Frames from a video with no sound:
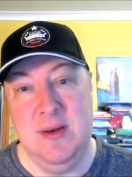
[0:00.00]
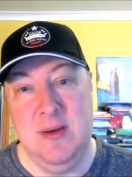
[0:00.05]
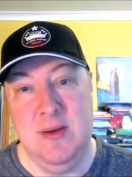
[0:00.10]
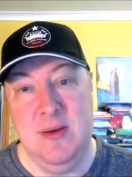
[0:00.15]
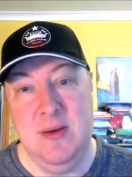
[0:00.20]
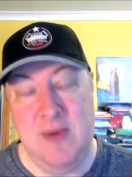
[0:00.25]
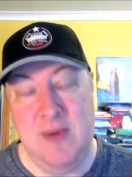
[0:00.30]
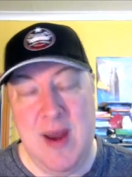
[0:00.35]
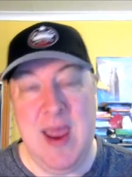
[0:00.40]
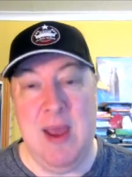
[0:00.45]

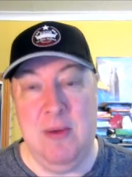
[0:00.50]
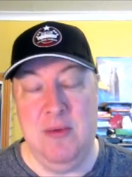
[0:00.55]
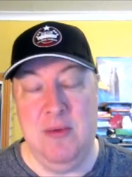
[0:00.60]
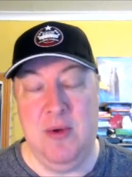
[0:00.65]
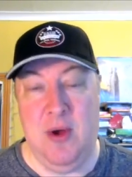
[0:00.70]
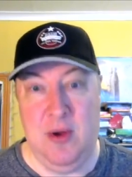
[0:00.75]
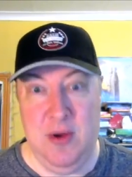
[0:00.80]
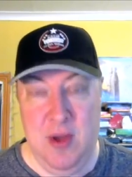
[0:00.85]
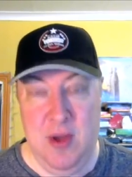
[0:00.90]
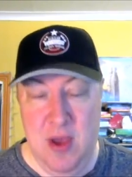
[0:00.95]
ground
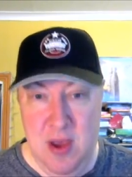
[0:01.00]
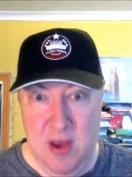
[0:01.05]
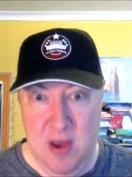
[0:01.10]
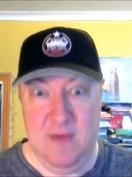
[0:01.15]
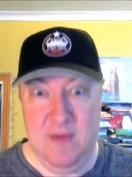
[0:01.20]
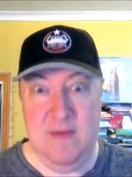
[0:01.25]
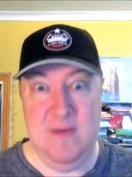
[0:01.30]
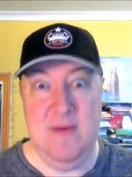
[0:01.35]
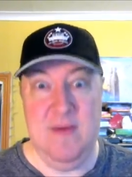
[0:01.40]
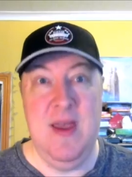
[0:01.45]
on
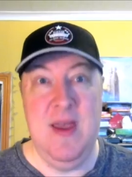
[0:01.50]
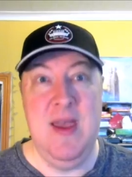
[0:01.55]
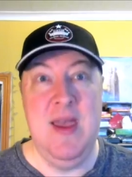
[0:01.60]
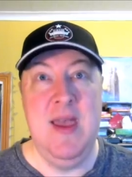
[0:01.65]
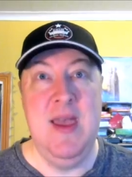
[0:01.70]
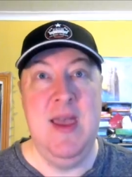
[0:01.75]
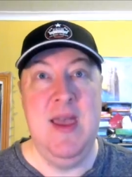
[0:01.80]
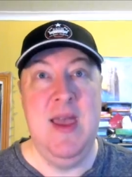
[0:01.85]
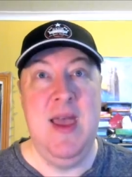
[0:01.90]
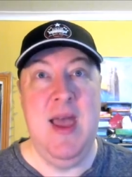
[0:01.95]
Earth
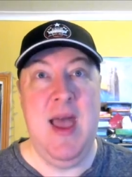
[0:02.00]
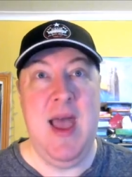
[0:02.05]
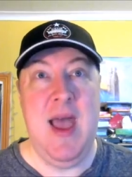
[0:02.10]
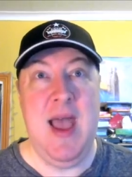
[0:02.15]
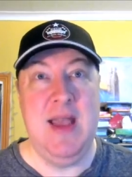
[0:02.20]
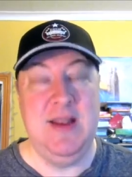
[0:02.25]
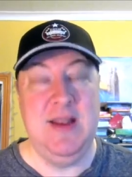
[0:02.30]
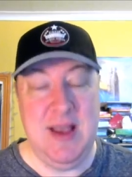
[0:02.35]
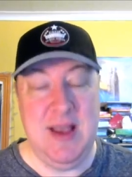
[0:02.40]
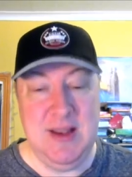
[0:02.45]

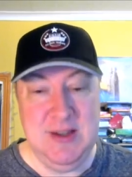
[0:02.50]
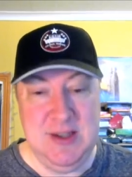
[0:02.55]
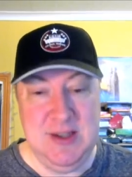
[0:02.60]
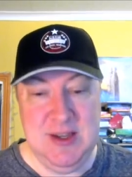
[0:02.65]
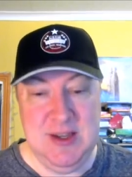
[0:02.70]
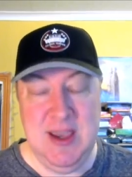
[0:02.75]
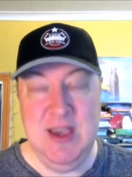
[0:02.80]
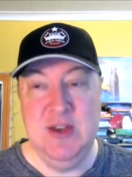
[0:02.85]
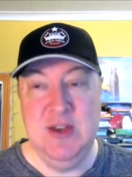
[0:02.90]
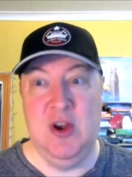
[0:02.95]
and
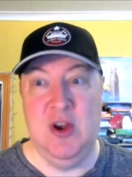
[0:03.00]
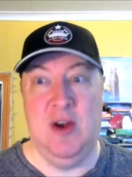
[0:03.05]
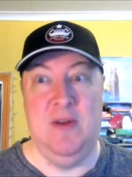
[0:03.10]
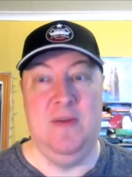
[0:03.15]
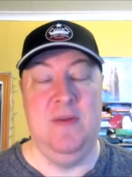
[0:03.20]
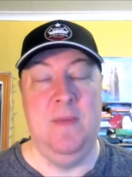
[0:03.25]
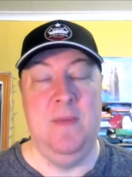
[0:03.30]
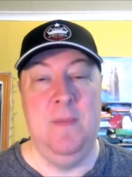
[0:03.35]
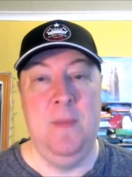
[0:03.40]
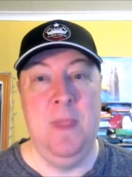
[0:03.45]
skis
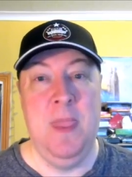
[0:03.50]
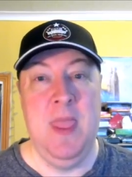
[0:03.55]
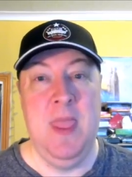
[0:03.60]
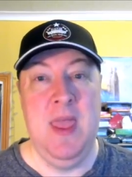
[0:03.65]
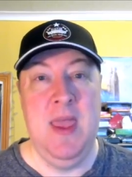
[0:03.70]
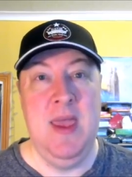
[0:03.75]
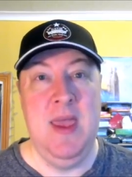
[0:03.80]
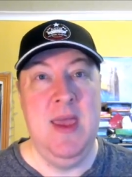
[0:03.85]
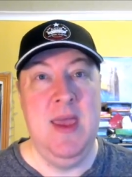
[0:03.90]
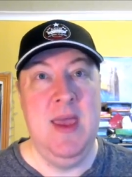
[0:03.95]
off.
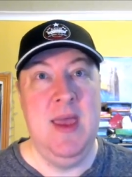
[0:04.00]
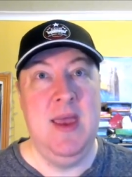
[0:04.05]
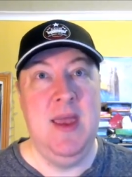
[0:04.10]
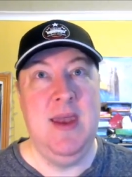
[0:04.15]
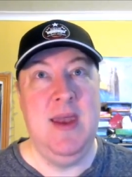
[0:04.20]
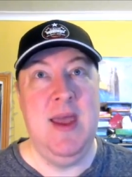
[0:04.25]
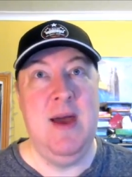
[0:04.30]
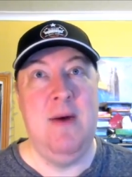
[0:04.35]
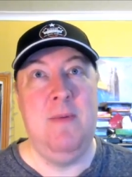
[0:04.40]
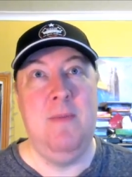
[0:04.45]

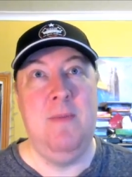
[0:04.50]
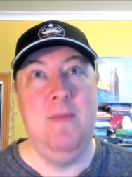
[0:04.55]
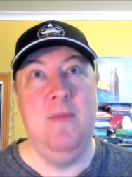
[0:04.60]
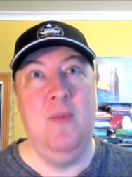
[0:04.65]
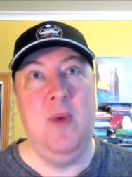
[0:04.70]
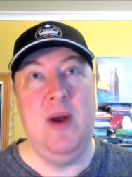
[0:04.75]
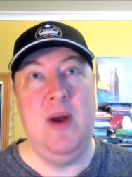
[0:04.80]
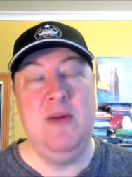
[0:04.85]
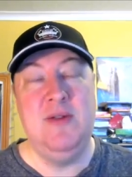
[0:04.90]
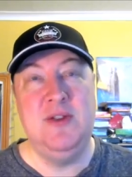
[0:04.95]
Now,
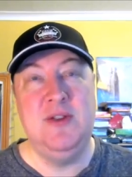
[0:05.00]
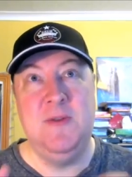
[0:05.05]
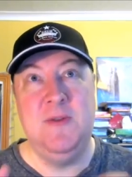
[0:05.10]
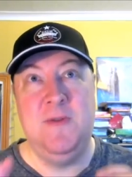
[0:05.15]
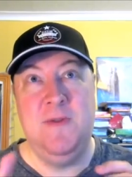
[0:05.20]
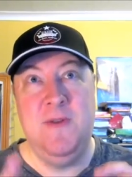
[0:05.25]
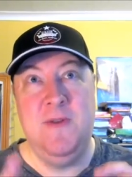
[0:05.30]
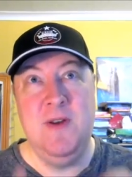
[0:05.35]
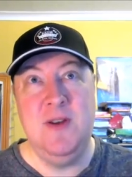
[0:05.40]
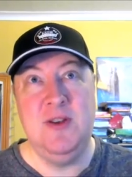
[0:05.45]
whereas the
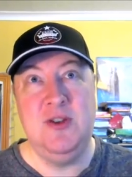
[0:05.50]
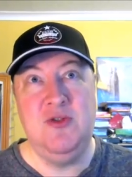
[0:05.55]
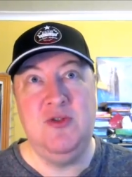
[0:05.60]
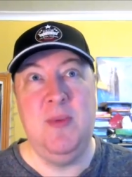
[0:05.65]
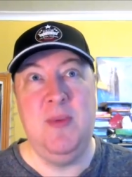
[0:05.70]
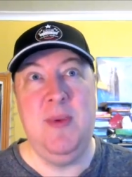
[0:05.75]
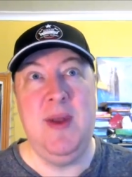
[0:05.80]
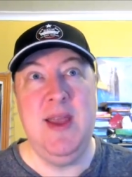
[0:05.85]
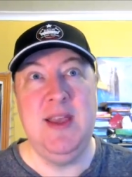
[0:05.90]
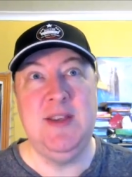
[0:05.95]
first
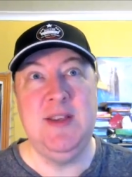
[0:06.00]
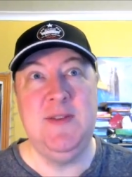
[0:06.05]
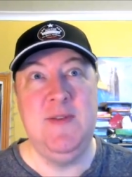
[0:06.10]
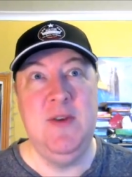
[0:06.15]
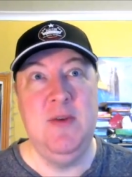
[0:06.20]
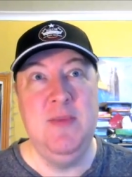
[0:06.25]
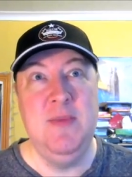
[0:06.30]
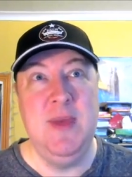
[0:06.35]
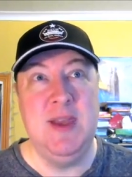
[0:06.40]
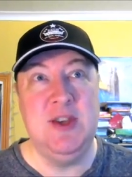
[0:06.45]
XXX
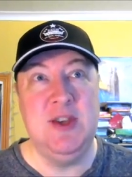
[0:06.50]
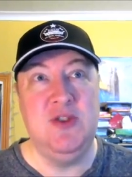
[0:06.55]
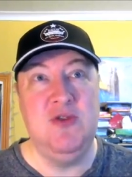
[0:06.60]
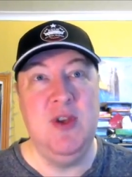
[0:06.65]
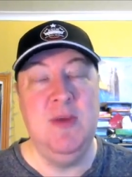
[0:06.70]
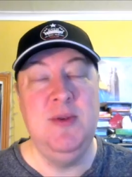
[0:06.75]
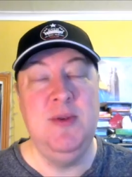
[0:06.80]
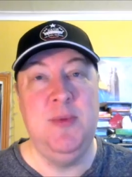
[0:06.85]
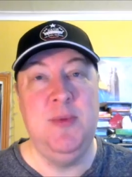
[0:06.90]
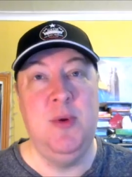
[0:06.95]
film, the
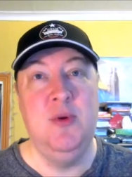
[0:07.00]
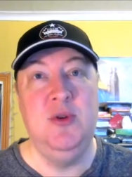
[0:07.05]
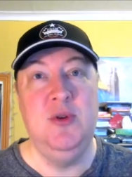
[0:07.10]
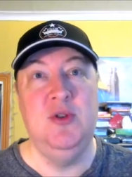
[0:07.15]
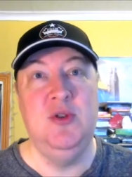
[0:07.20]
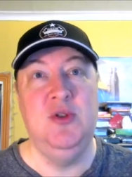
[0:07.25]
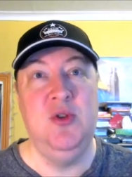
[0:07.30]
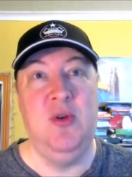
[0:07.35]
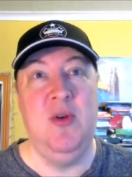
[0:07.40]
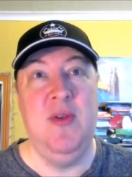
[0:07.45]
extreme sports
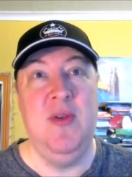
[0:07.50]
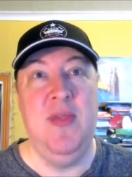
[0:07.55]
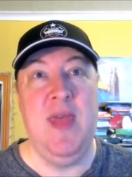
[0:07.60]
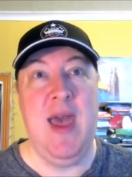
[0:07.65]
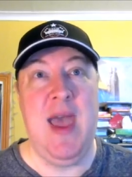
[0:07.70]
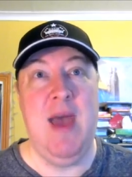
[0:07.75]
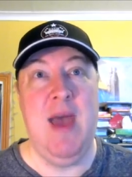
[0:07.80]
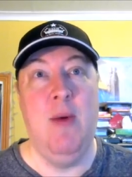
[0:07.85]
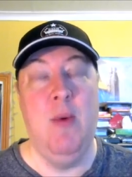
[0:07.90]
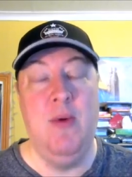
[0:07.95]
you saw in
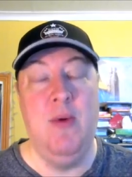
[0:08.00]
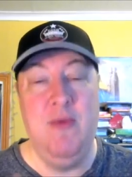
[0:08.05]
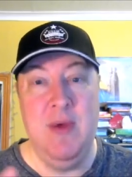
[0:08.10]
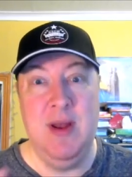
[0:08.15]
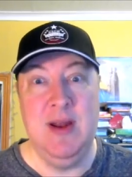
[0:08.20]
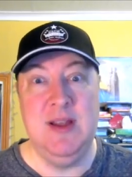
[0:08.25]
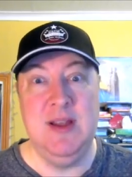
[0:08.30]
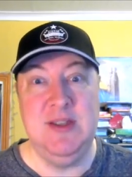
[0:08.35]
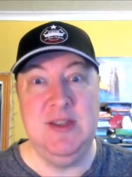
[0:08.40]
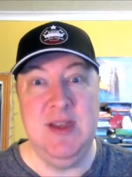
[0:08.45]
that were
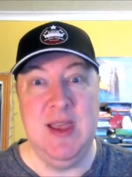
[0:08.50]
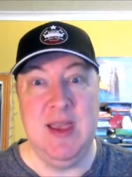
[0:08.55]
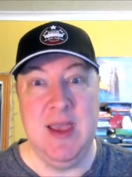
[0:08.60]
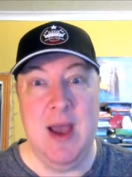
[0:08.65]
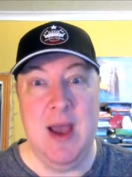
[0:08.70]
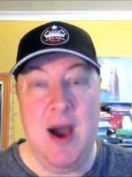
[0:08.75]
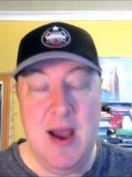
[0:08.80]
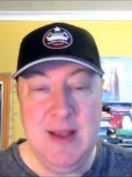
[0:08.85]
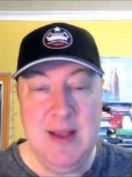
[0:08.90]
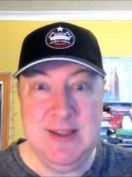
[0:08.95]
realistic,
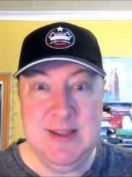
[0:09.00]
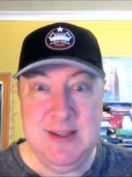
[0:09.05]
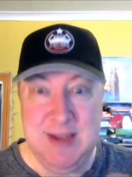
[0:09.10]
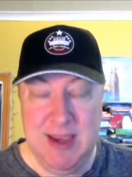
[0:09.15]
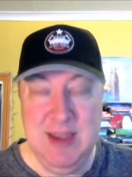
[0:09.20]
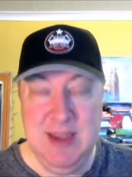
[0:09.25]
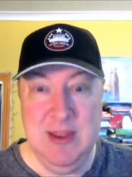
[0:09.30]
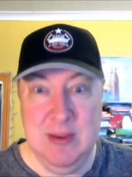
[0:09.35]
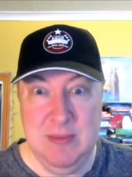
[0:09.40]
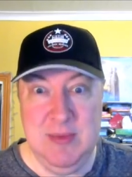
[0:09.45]
I'd
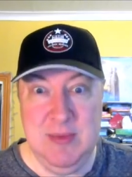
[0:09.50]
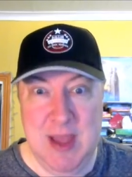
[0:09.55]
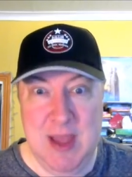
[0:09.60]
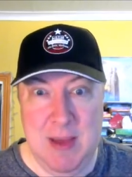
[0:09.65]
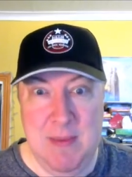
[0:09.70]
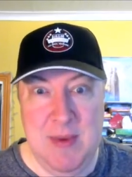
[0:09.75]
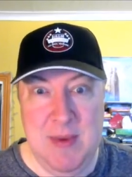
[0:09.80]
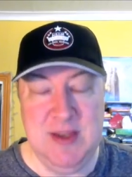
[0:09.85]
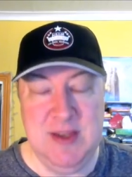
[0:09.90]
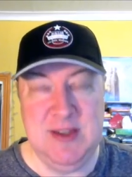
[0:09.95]
seen them
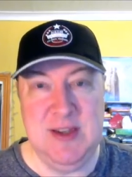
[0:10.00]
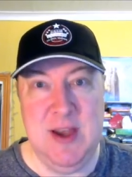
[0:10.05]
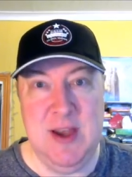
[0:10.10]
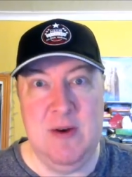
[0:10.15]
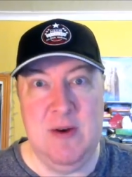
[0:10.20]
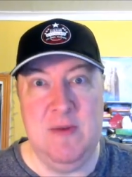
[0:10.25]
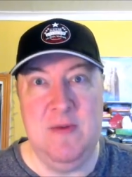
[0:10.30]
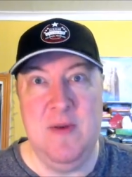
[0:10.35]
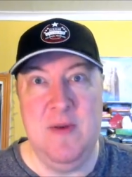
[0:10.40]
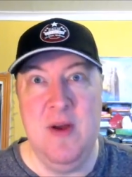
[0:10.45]
done
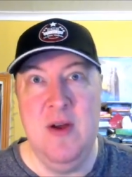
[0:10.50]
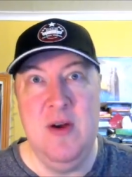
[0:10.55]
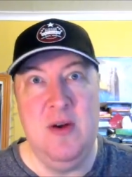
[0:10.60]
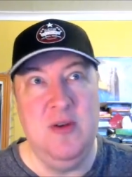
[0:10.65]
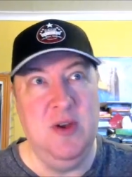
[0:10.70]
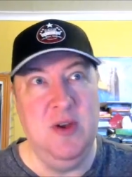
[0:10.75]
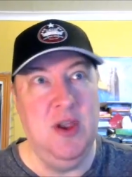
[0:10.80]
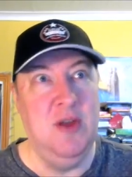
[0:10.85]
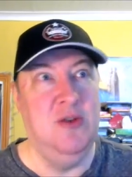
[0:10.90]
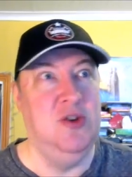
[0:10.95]
myself
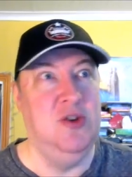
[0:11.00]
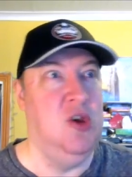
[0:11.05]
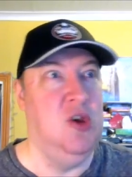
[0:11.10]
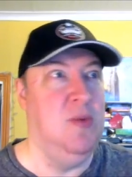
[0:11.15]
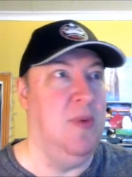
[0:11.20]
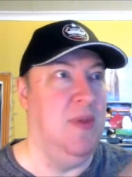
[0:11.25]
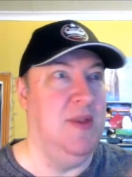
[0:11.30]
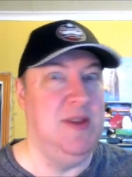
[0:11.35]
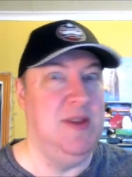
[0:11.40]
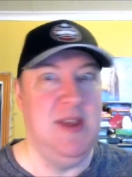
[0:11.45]
on
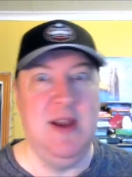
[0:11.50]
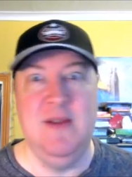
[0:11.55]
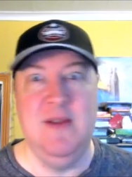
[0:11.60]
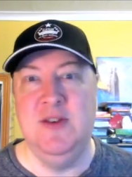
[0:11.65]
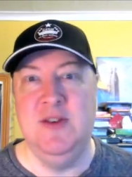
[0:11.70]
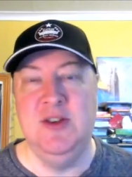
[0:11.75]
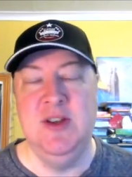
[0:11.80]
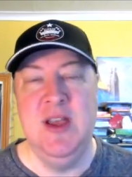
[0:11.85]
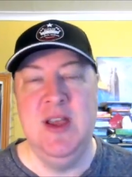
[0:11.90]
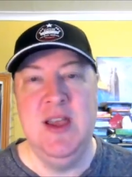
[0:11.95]
YouTube, on the
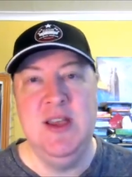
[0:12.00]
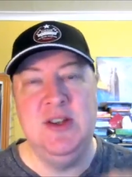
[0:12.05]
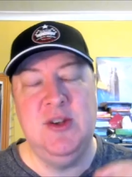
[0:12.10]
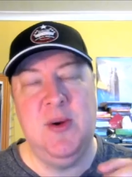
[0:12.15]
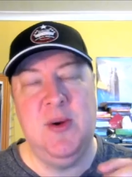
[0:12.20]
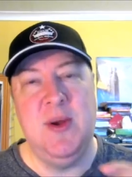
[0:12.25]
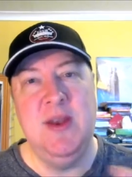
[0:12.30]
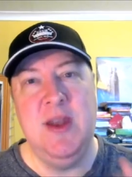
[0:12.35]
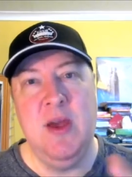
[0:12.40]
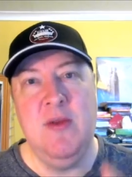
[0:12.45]
television,
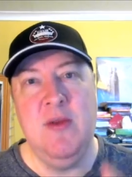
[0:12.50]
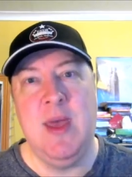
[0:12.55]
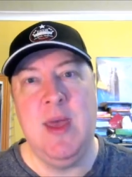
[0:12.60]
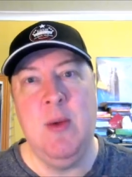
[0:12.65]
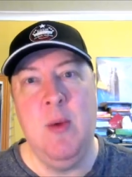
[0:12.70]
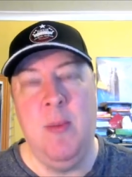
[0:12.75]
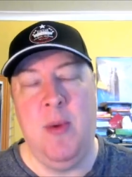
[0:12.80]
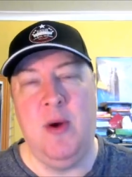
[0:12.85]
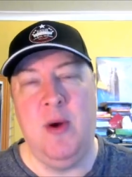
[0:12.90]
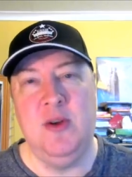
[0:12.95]
so I know they
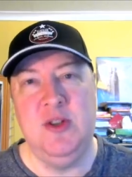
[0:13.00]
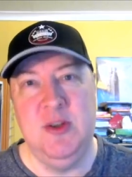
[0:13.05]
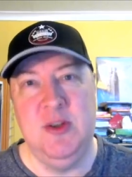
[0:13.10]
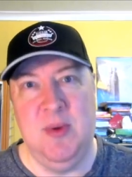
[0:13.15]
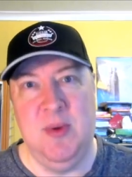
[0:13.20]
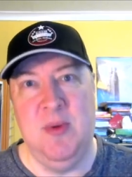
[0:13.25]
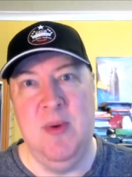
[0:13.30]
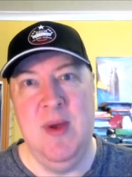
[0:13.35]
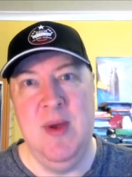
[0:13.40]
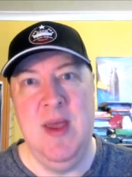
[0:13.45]
were possible.